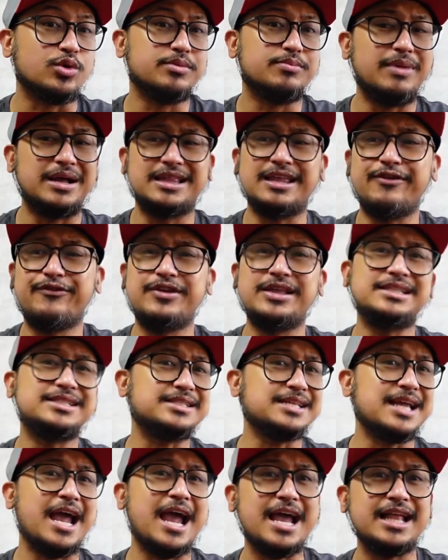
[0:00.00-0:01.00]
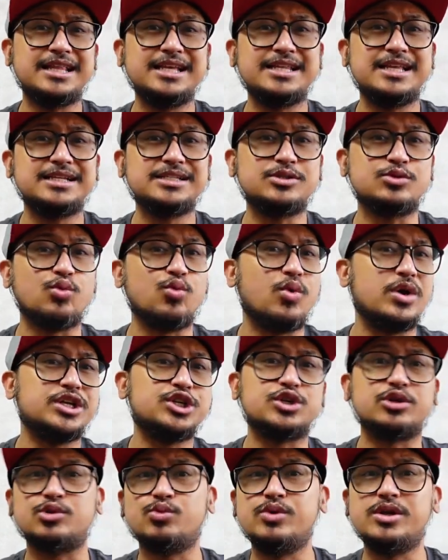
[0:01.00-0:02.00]
But if it's Adidas, what
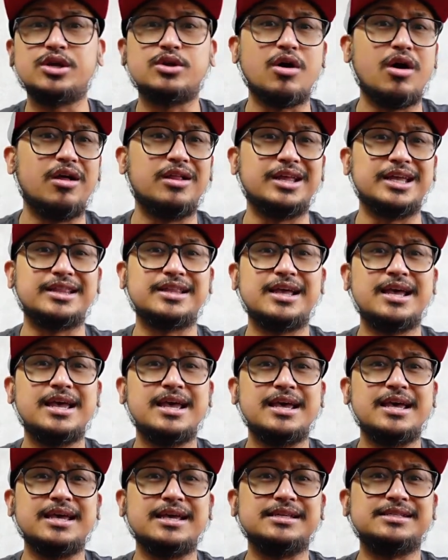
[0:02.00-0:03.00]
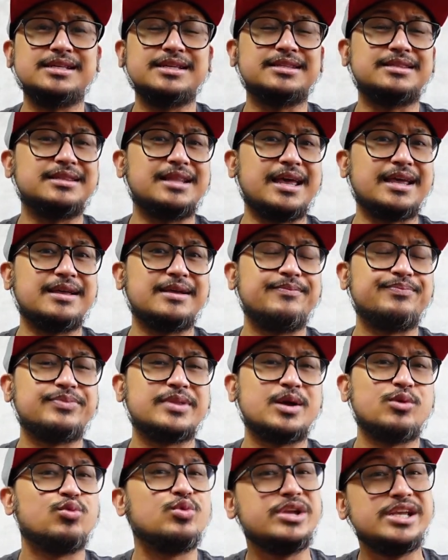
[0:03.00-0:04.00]
should we call it? Is it like
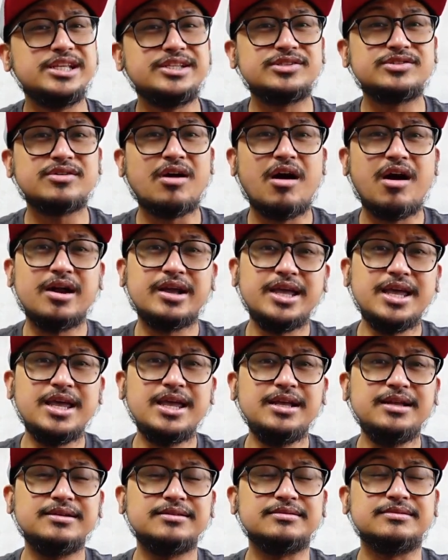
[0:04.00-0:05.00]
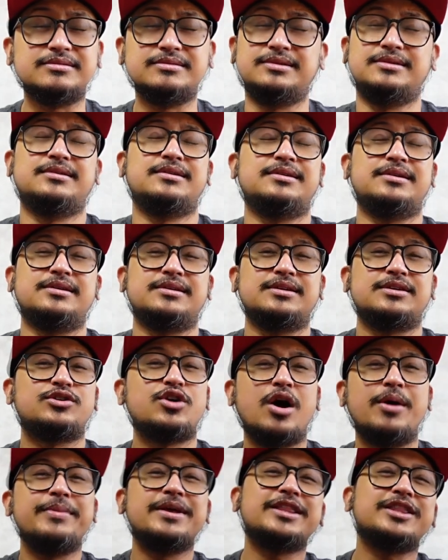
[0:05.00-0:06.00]
restocking?
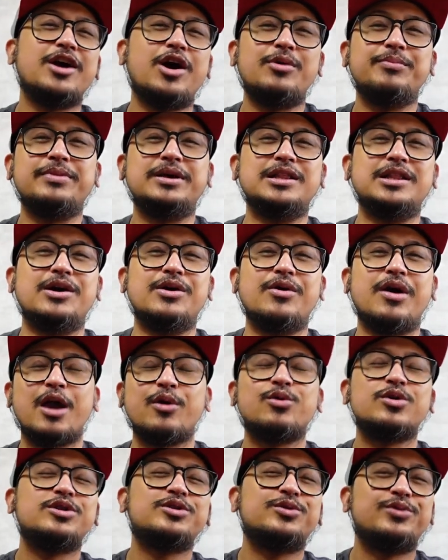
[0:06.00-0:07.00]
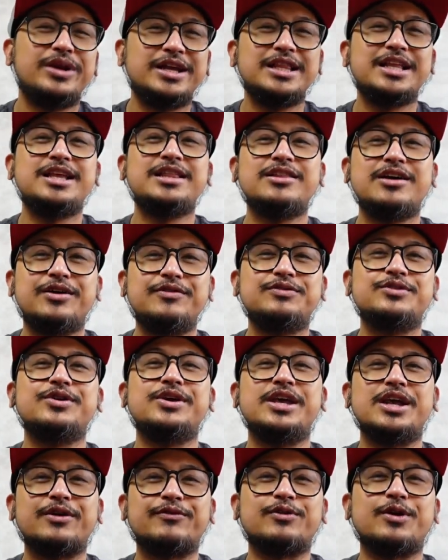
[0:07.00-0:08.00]
Comment down below. I would really love to
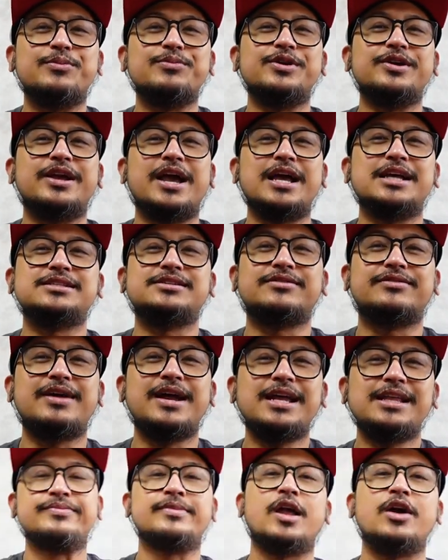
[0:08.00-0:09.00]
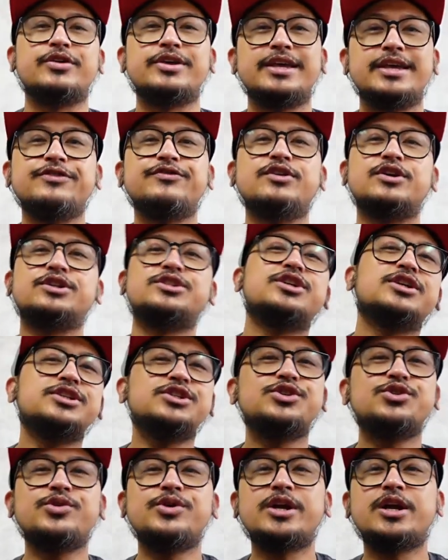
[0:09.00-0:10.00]
hear from you guys, alright? Okay, if you're
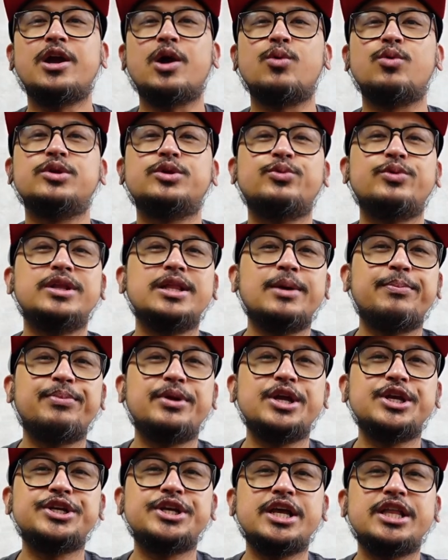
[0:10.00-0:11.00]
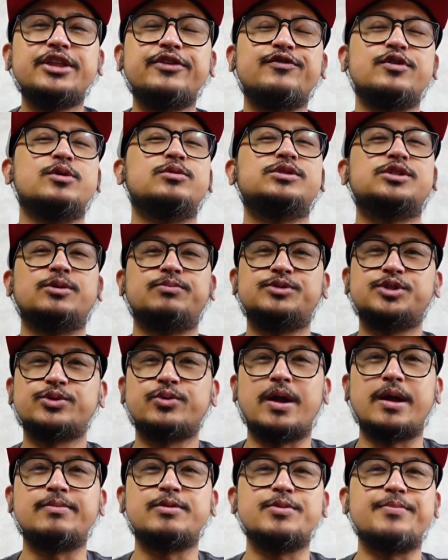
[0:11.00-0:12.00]
just new here, I would really appreciate if you
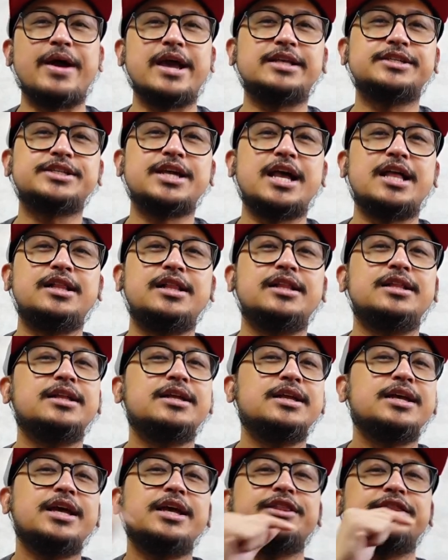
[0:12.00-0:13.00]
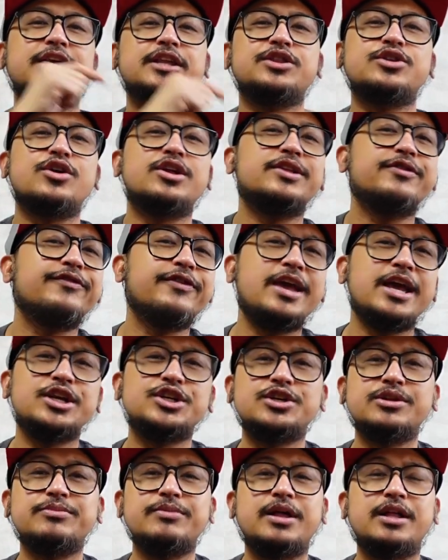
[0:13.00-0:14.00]
subscribe to my channel. Hit that
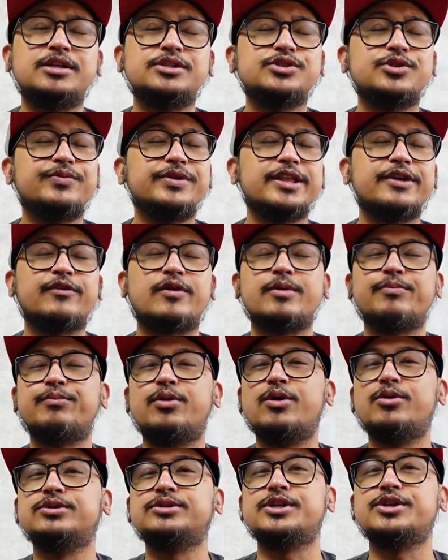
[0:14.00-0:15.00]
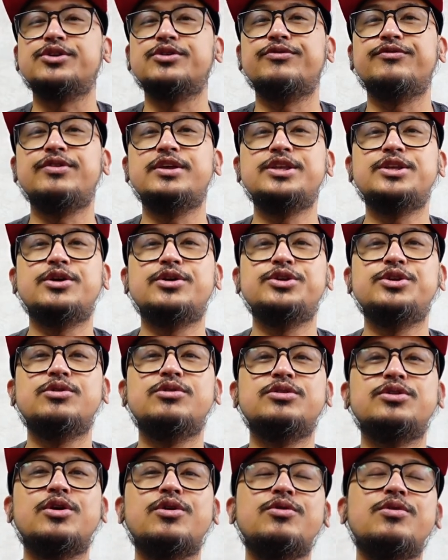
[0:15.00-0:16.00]
notification bell so whenever I post a new video,
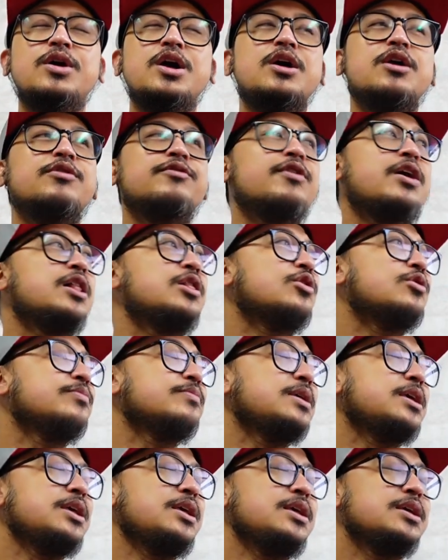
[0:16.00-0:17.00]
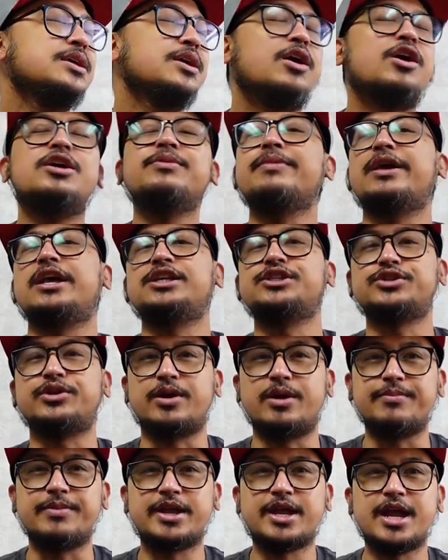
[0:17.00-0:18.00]
you'll know. Follow me on my
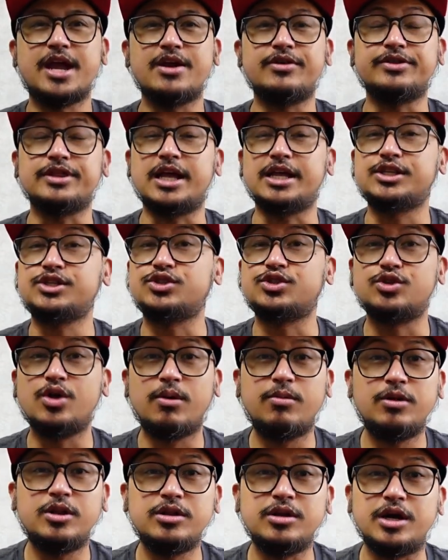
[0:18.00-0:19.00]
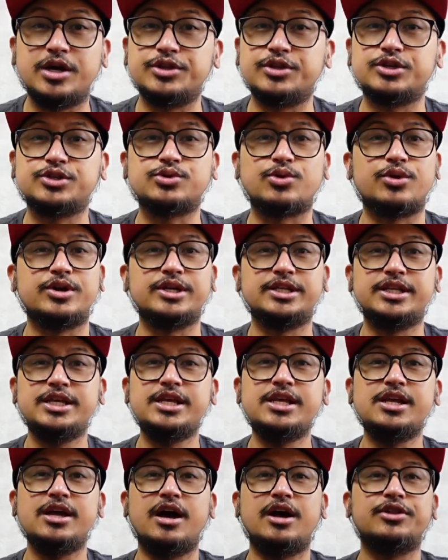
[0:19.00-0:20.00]
Instagram account. That's
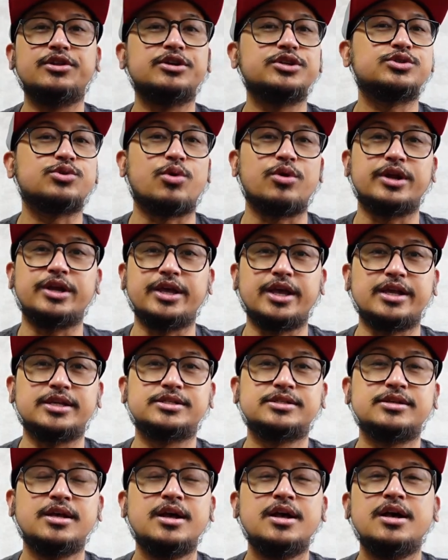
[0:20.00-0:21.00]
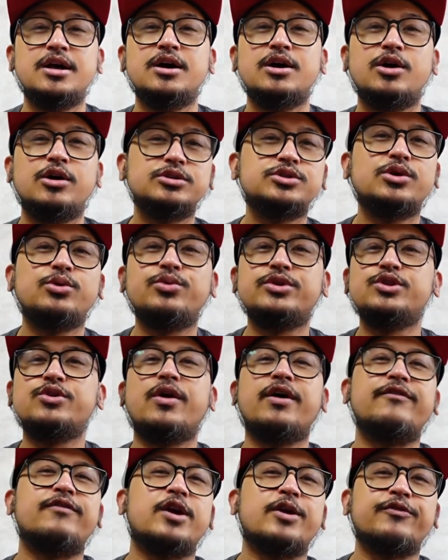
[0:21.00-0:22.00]
doudble_d_kicks. Also, we do
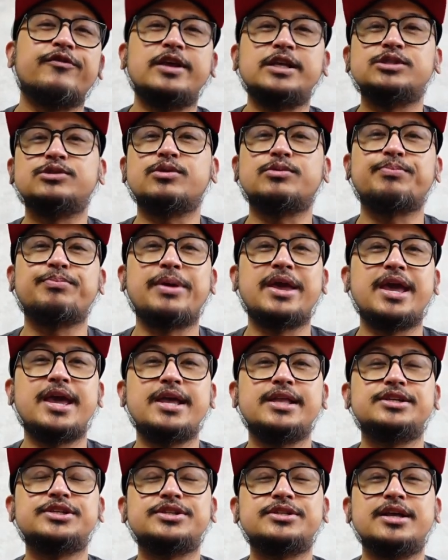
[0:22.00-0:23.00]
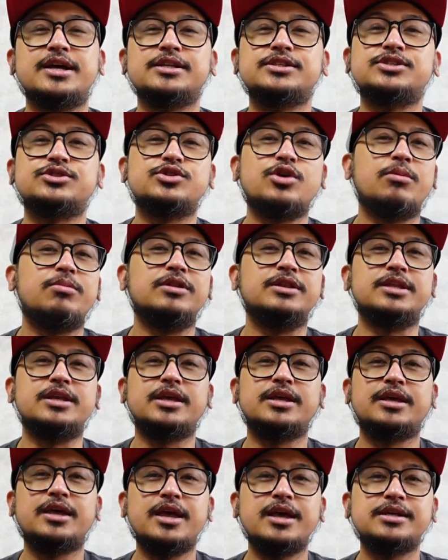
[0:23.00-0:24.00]
have our Facebook page. That's
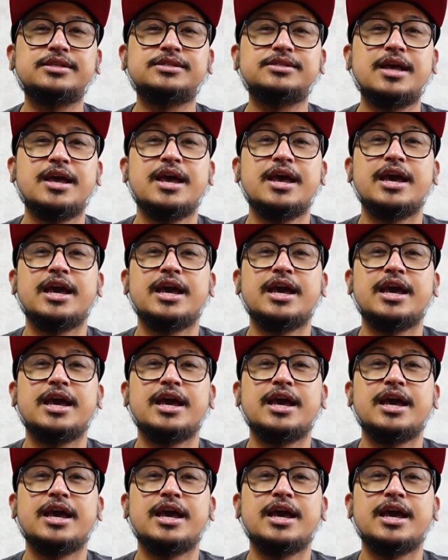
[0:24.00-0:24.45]
doudble.d.kicks.